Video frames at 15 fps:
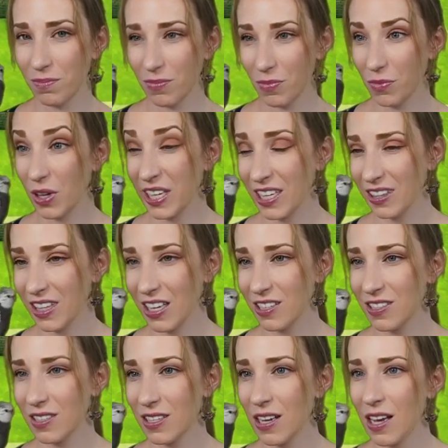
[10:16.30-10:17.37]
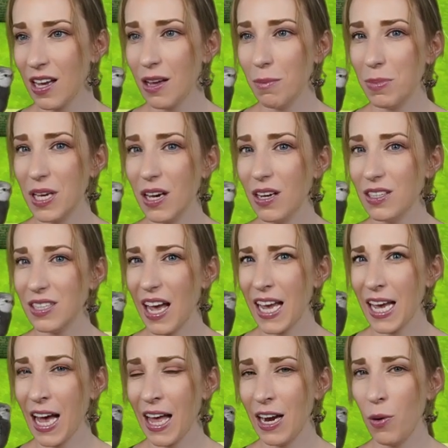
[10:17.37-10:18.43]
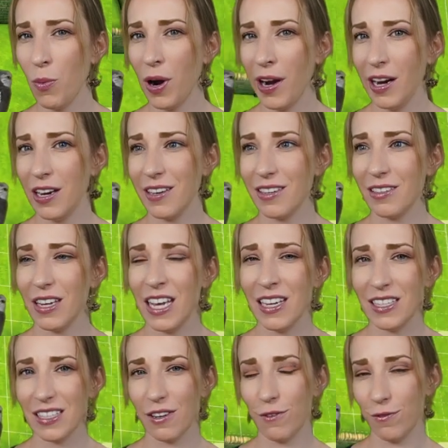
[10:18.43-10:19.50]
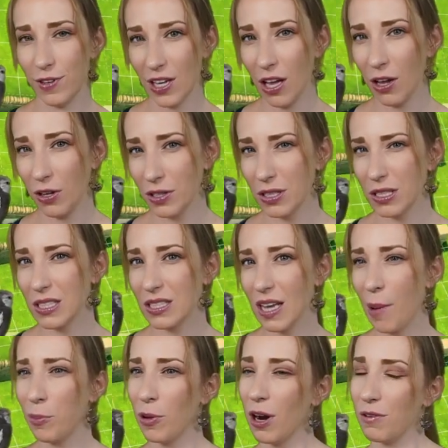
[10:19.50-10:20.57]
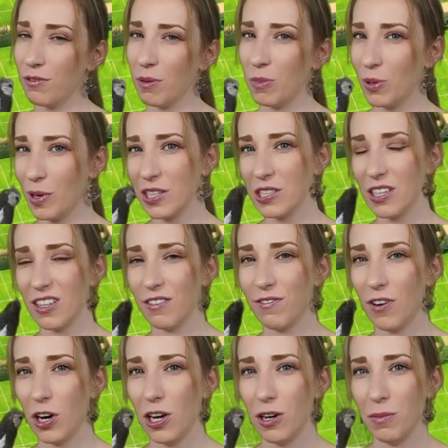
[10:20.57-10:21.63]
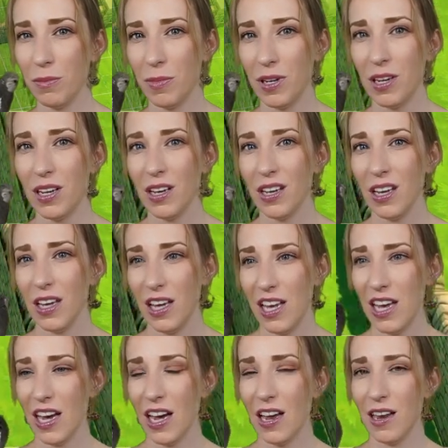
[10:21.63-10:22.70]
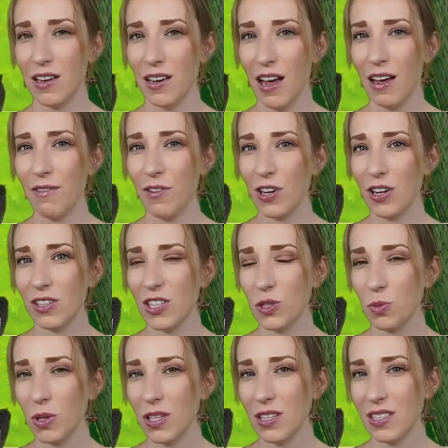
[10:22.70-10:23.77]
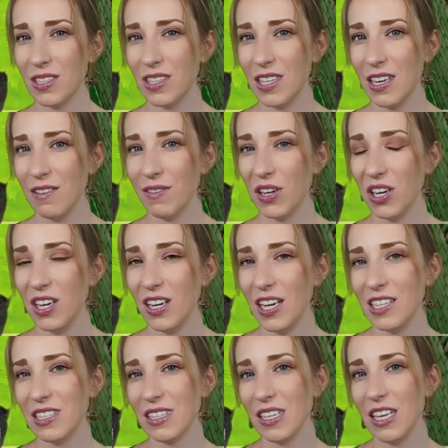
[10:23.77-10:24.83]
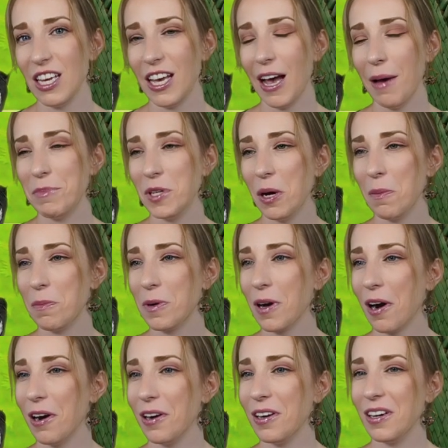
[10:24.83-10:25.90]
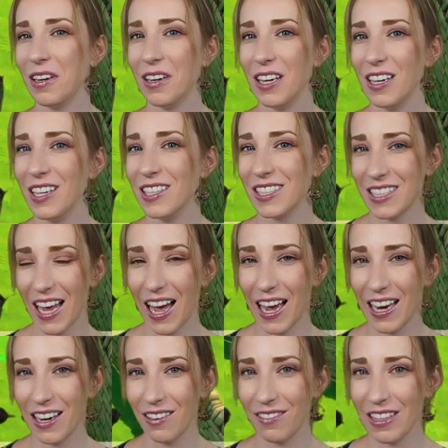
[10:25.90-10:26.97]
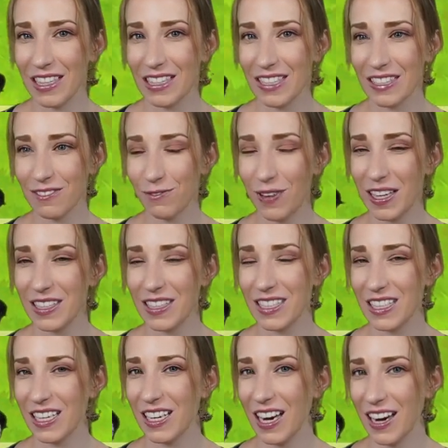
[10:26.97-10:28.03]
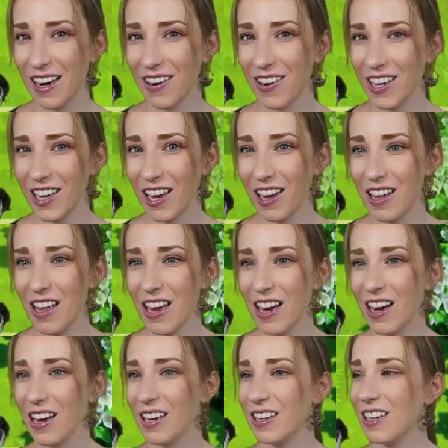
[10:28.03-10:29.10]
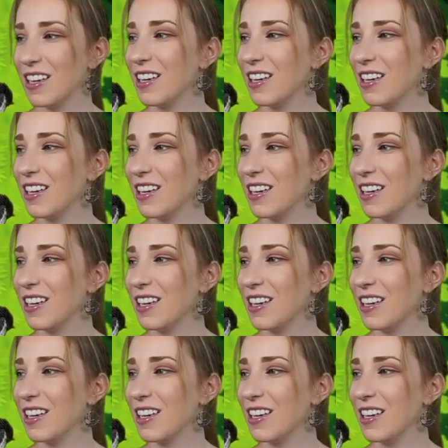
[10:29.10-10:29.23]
like this because I kind of wanted it to feel separate from the rest of the farm, and I figured this was the very nicely kept up garden inside of this fenced in area, and